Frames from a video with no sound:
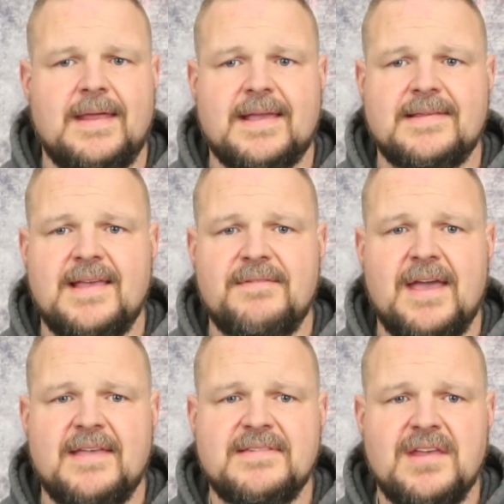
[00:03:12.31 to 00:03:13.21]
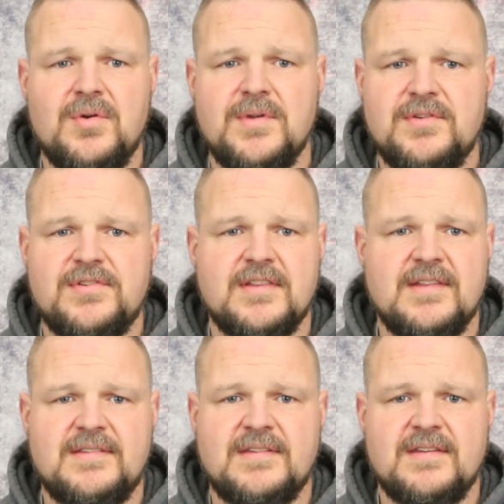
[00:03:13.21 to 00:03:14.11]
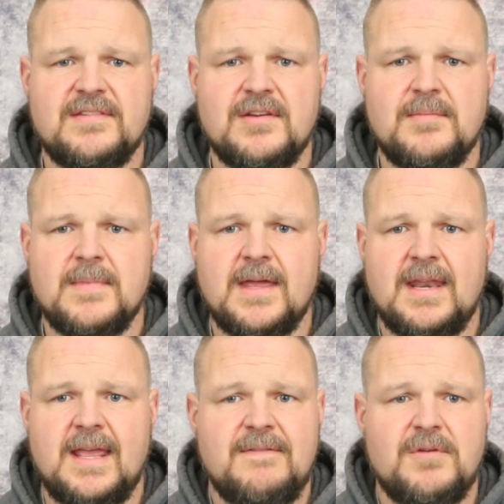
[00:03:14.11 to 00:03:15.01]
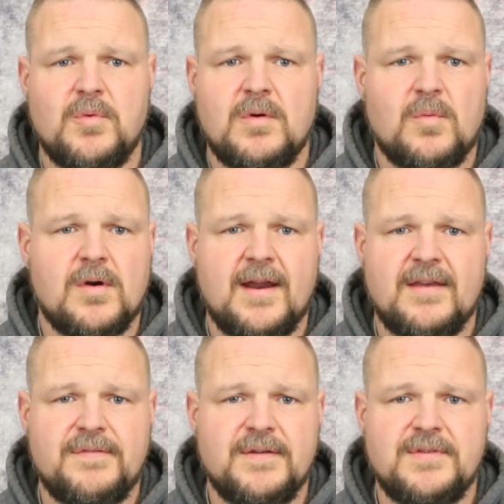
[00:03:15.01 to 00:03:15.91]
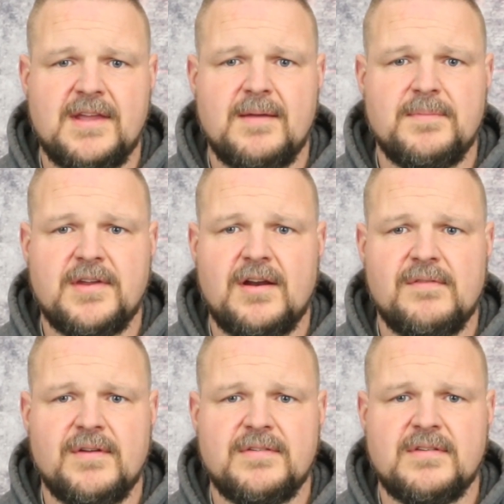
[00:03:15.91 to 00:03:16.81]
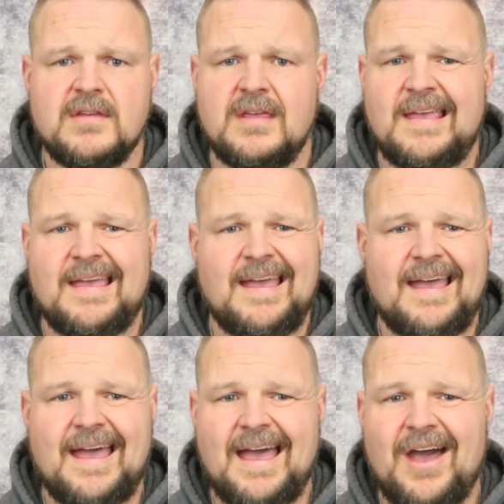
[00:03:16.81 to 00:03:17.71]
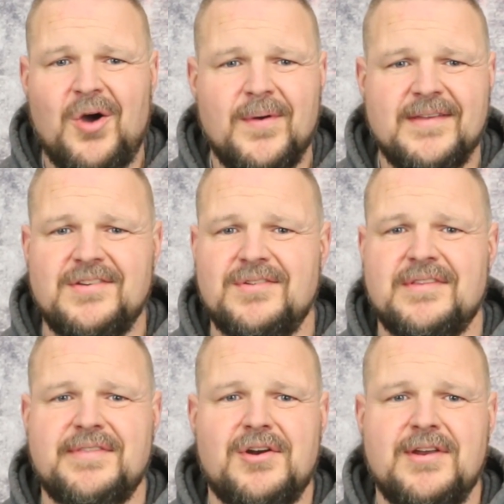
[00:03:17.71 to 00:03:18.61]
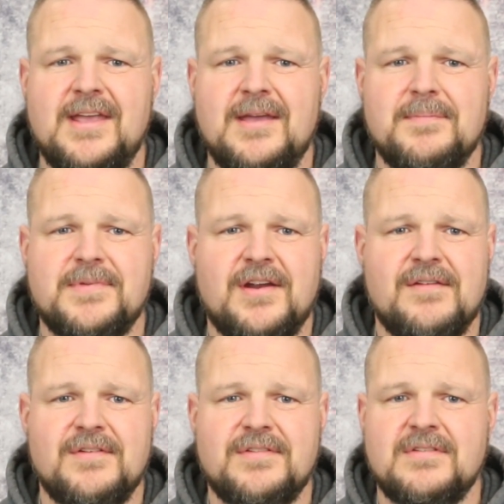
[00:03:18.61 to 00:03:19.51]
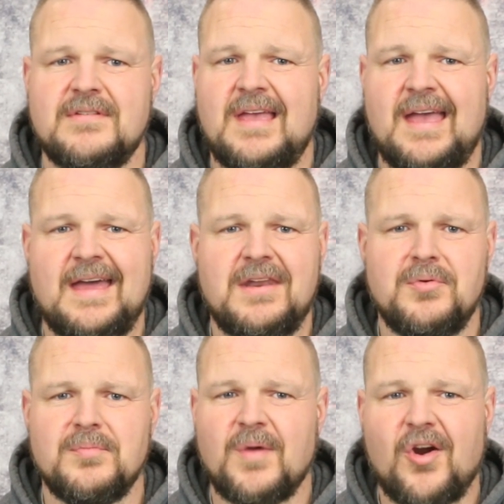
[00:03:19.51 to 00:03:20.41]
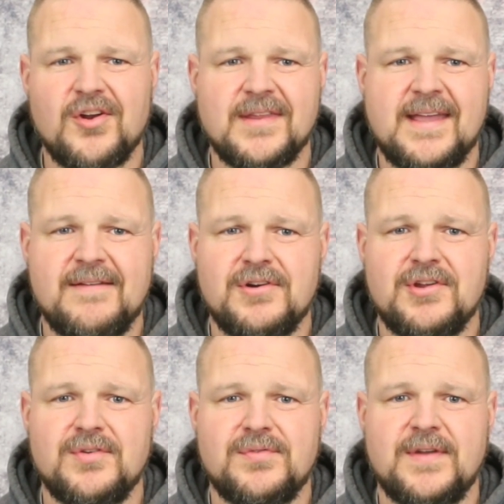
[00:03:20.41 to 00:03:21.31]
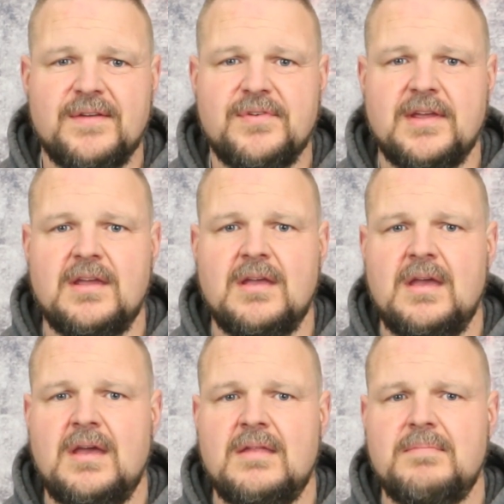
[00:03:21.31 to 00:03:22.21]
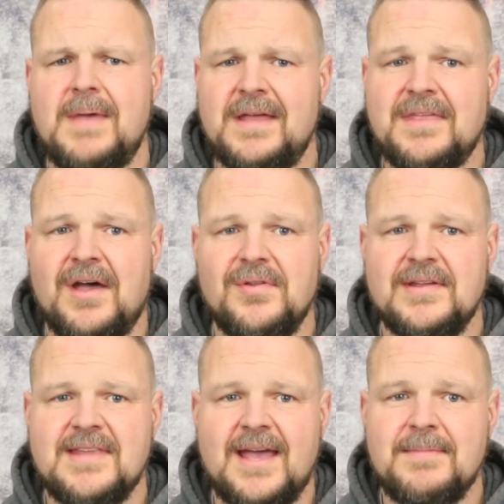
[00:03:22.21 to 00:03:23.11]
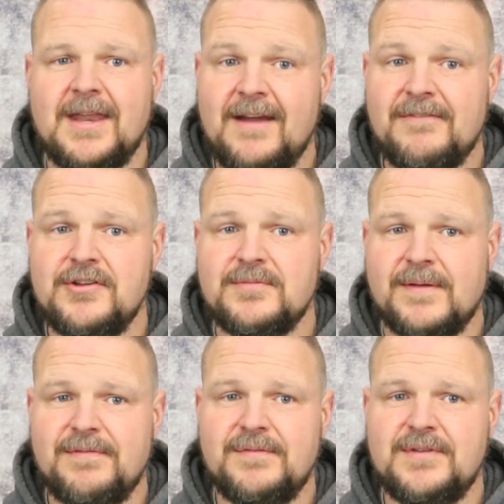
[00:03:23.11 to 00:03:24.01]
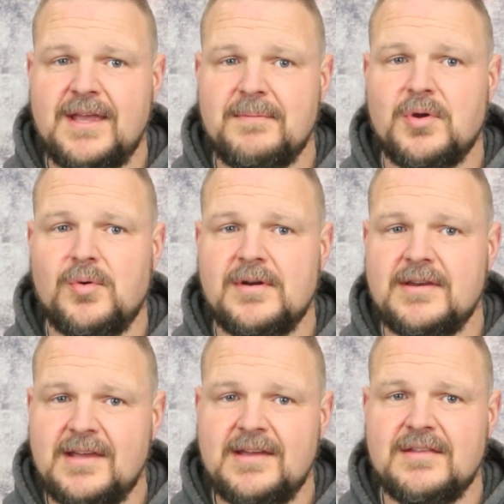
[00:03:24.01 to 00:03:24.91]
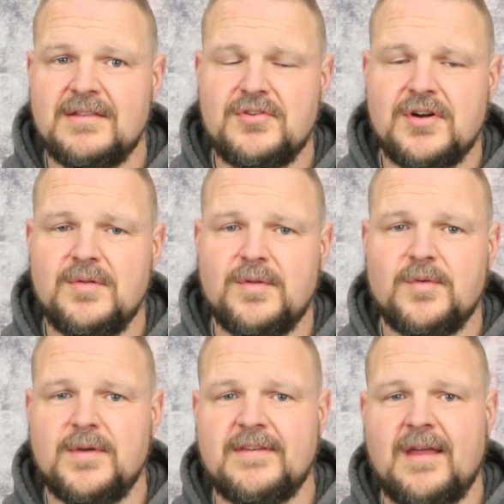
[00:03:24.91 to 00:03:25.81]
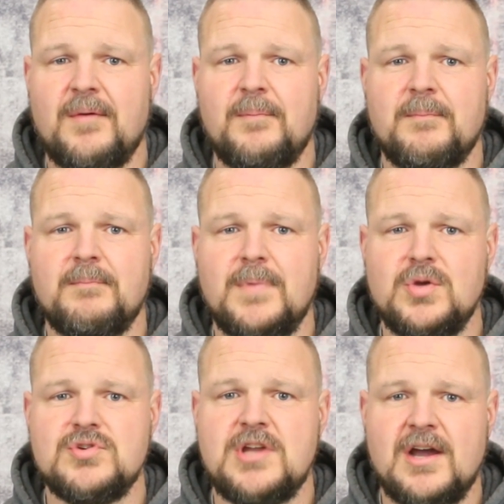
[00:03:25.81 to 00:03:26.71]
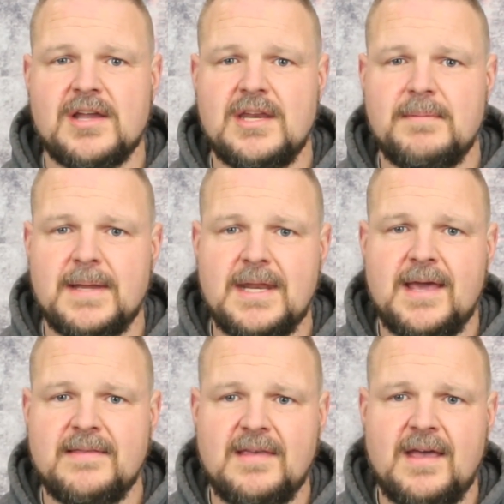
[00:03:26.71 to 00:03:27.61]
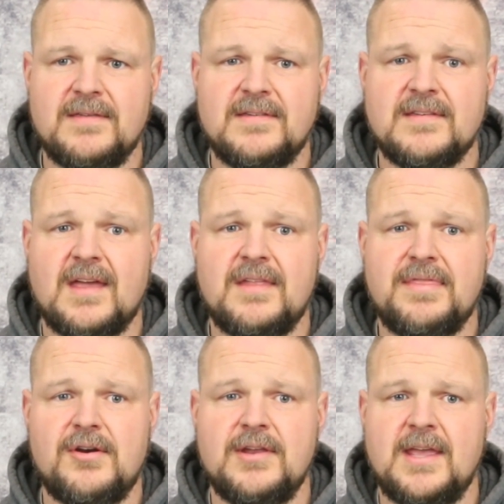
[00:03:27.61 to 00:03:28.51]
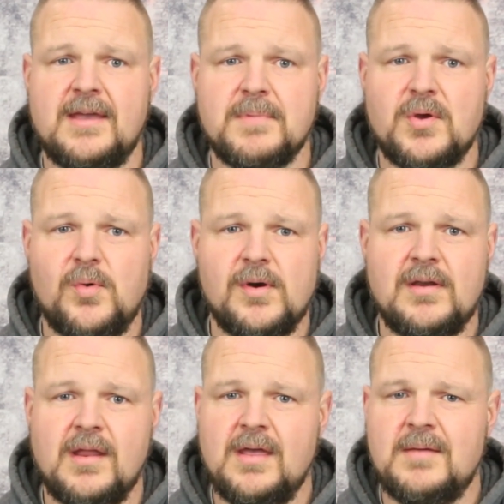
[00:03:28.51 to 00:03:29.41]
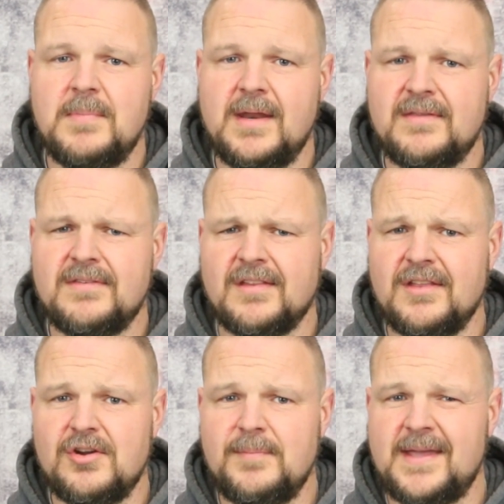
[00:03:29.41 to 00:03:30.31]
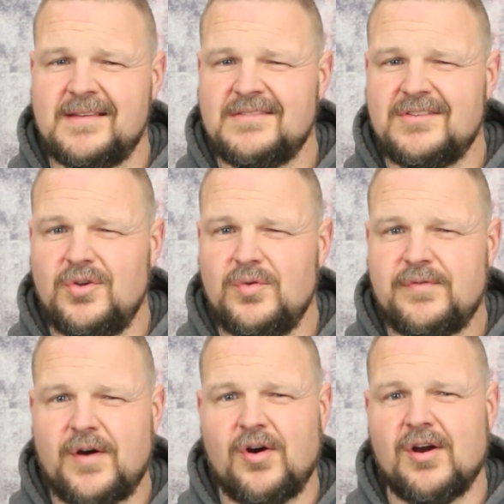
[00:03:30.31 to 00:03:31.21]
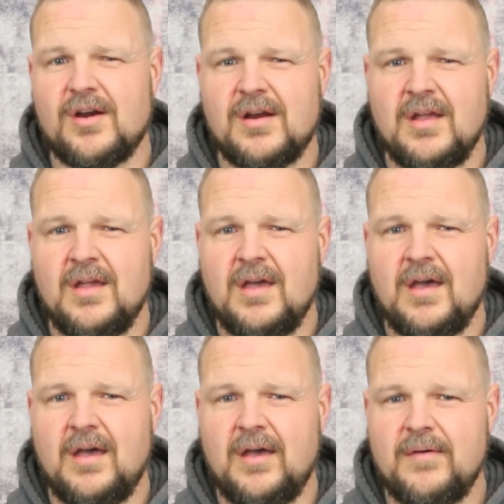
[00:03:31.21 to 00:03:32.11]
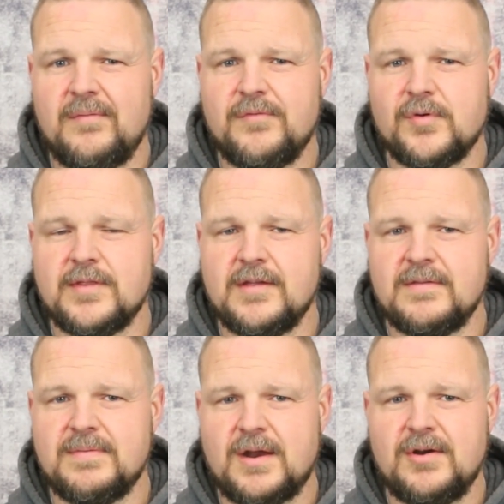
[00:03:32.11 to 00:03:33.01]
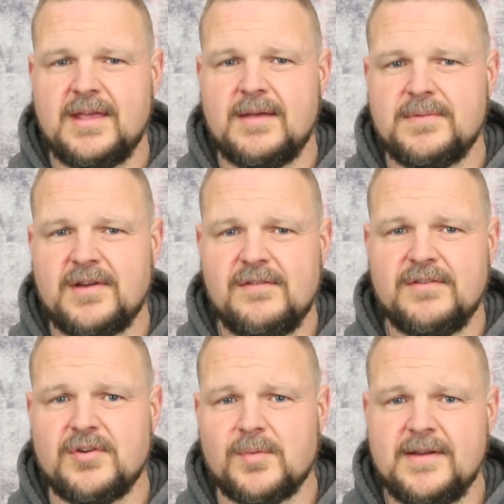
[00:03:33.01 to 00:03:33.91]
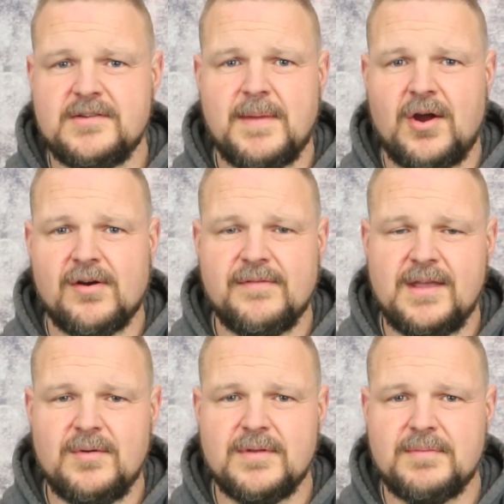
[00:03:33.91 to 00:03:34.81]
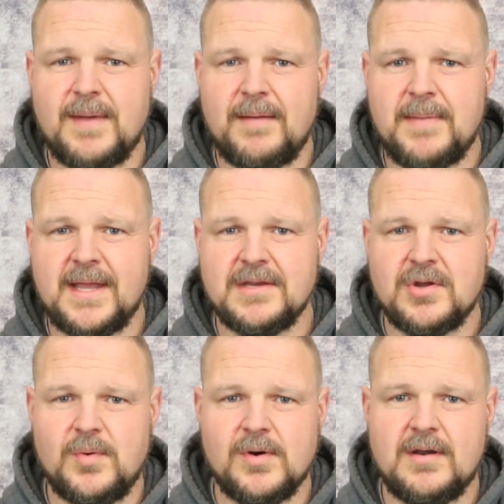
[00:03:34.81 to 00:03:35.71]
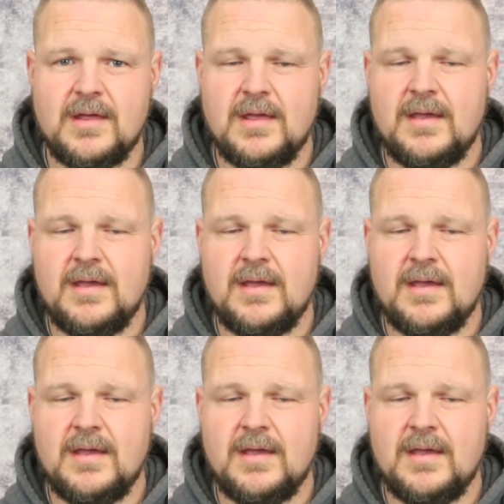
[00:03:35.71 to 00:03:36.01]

Like I said, I've got so used to this system that even when we're at a 50 amp service, I always use the 30 amp service. I don't hardly ever use 50 about the only time that I ever used my 50 amp cord to tell you the truth is was um, mooch docking at my dad's house. He's got a 30 amp cord, but it's a little bit too far um, for the 30 amp service to reach my RV with my main cord.